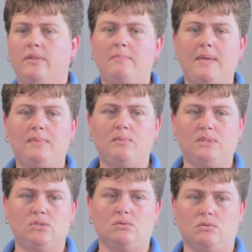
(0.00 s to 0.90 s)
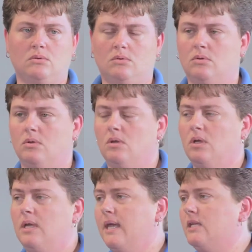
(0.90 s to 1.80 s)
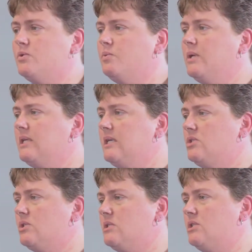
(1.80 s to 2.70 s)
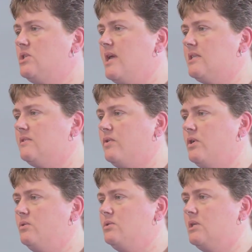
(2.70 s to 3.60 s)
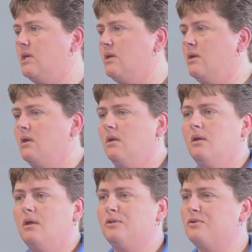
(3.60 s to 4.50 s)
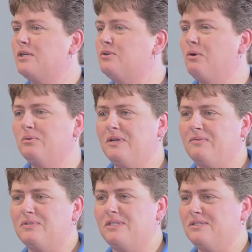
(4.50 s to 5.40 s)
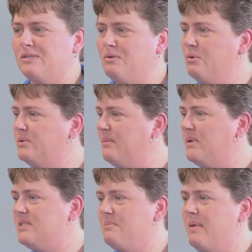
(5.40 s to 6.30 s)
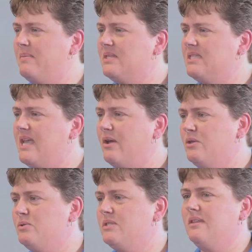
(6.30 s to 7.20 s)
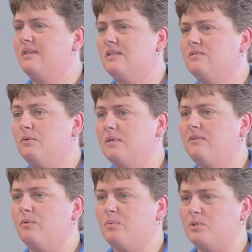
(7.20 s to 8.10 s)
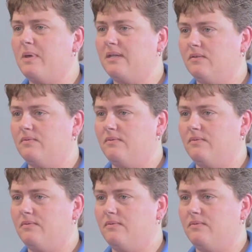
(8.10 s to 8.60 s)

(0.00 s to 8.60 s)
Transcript: that maybe we do. And it's really just a chance for you to address your own differences and your own limits and maybe see how you see things from a different perspective.